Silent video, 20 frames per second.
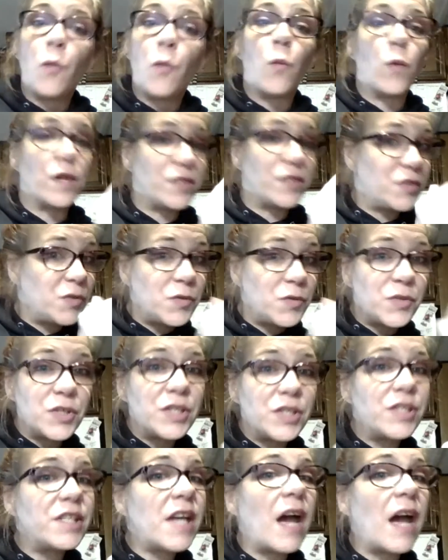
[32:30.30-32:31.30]
Once you
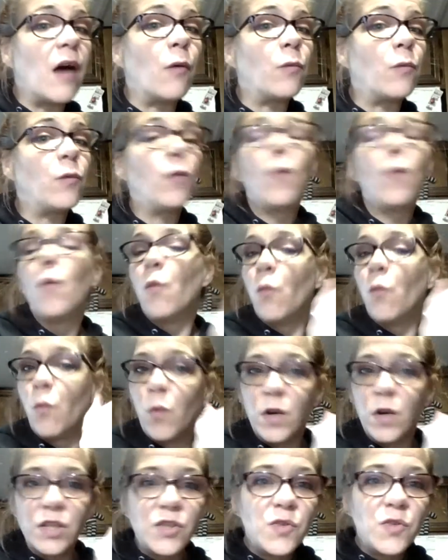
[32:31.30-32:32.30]
sit down,
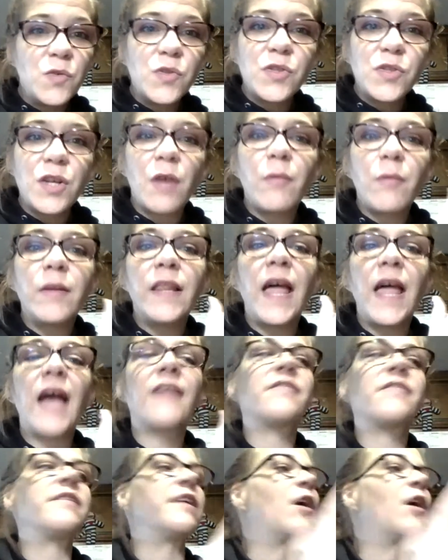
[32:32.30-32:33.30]
once you start
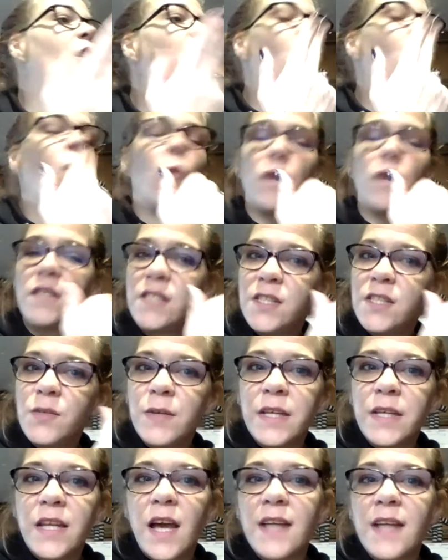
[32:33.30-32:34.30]
relaxing, once you
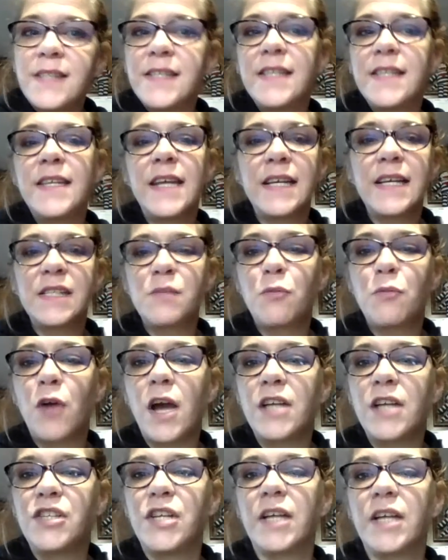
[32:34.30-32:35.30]
get on to the next
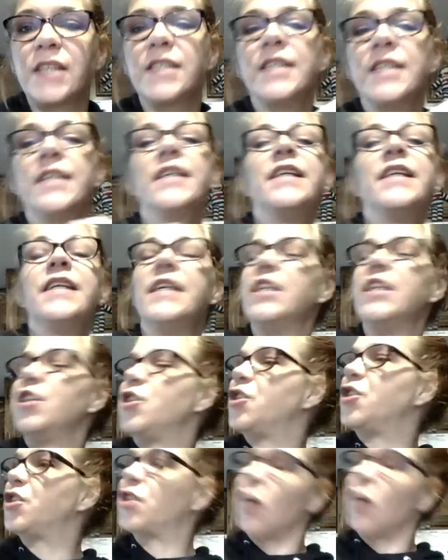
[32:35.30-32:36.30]
project, it
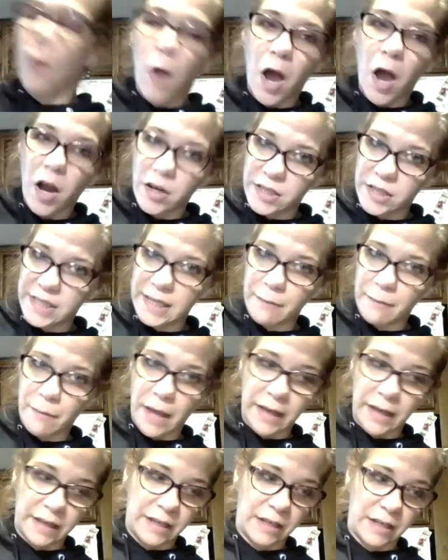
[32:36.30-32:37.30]
is so hard to get
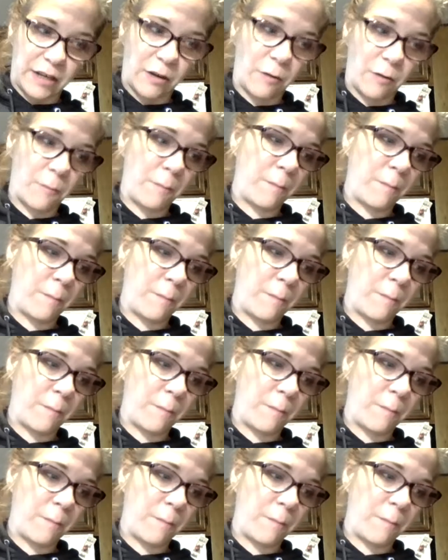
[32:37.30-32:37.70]
back in here.